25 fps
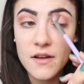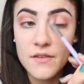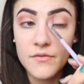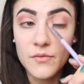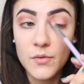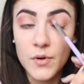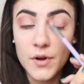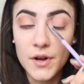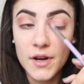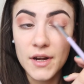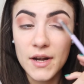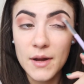I've
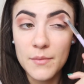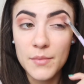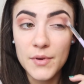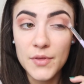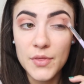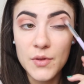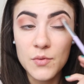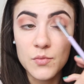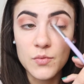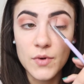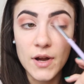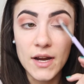woken up
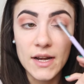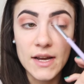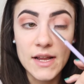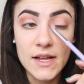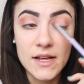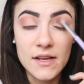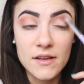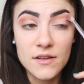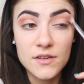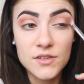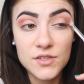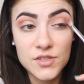with a
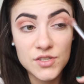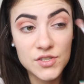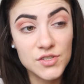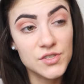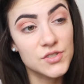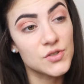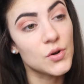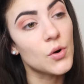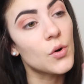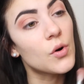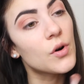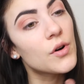really
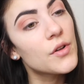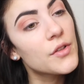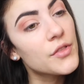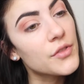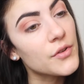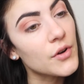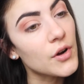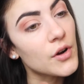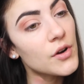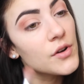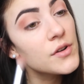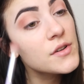sore
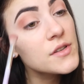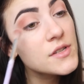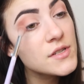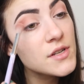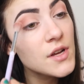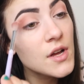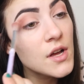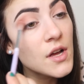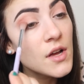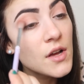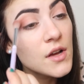throat,